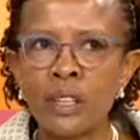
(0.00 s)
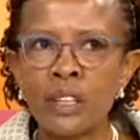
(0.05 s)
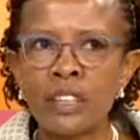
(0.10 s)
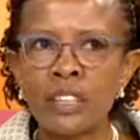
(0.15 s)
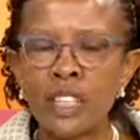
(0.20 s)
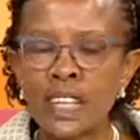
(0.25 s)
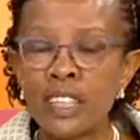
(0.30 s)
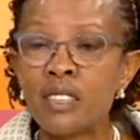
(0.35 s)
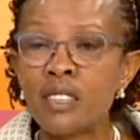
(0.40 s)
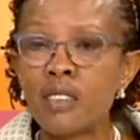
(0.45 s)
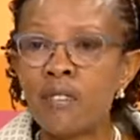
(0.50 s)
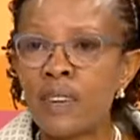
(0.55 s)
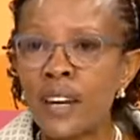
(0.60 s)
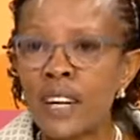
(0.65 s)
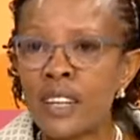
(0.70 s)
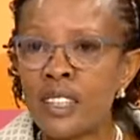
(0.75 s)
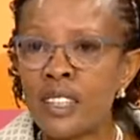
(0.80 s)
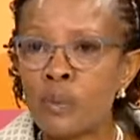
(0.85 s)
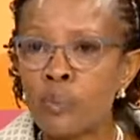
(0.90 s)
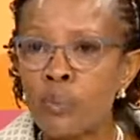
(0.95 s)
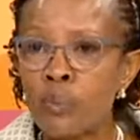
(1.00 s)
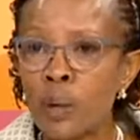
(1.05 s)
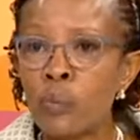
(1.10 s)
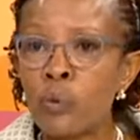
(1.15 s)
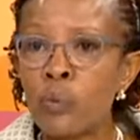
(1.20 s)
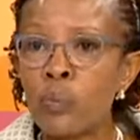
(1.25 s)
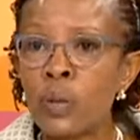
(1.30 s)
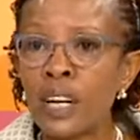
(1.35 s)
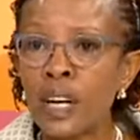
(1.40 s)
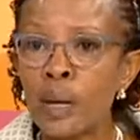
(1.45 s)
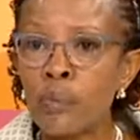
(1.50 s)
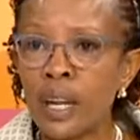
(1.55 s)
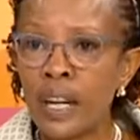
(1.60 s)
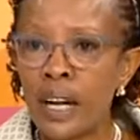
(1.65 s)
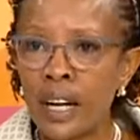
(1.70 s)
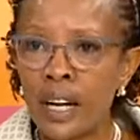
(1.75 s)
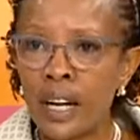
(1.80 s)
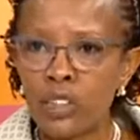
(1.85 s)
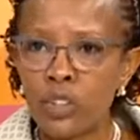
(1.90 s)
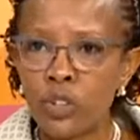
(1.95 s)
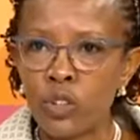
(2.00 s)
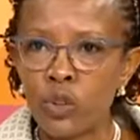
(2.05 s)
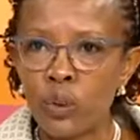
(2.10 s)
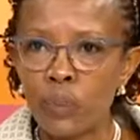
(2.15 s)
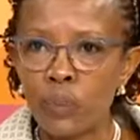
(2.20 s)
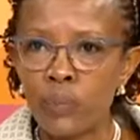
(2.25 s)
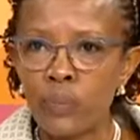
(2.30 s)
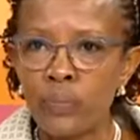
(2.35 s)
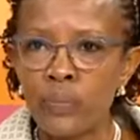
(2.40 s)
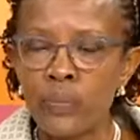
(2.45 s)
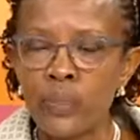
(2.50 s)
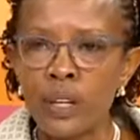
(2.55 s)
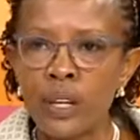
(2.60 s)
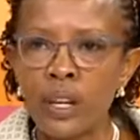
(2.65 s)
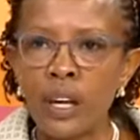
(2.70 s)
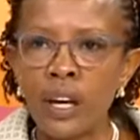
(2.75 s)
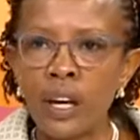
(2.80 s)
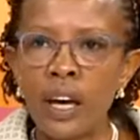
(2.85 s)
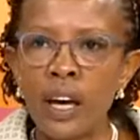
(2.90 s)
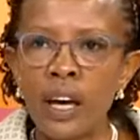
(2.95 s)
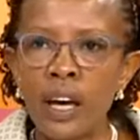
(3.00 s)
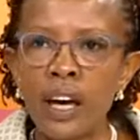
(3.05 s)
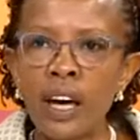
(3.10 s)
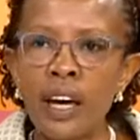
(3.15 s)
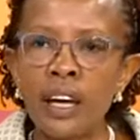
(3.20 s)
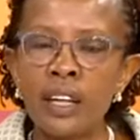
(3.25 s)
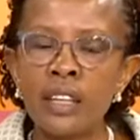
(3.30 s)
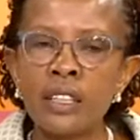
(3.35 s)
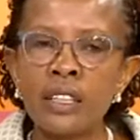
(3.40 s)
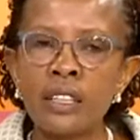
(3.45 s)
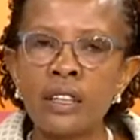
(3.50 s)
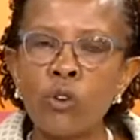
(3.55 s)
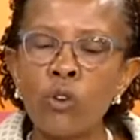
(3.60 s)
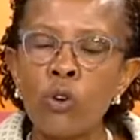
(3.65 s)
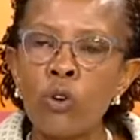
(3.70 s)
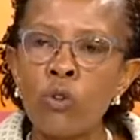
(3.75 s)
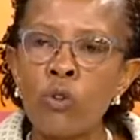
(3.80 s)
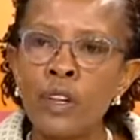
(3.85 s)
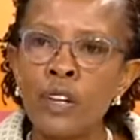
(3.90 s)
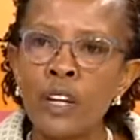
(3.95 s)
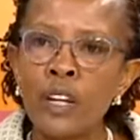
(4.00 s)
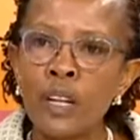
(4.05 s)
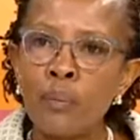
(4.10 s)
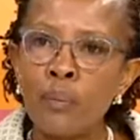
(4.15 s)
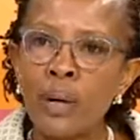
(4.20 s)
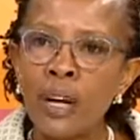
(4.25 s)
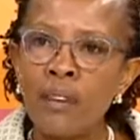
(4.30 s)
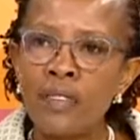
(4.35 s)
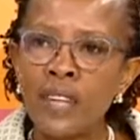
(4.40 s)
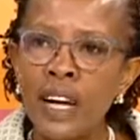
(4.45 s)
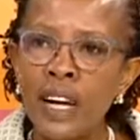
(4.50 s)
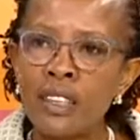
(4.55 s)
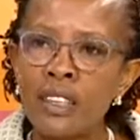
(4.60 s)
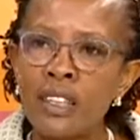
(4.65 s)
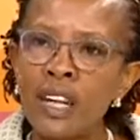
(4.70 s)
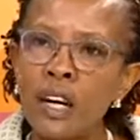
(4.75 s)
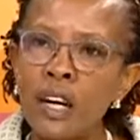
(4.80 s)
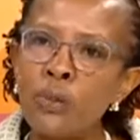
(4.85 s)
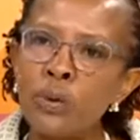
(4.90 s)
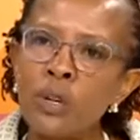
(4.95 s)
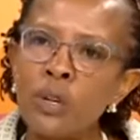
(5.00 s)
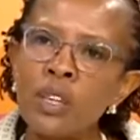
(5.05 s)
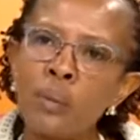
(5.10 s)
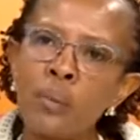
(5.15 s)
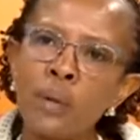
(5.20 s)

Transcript: justifies bamboo becoming a cash crop. And over and above that, they are growing the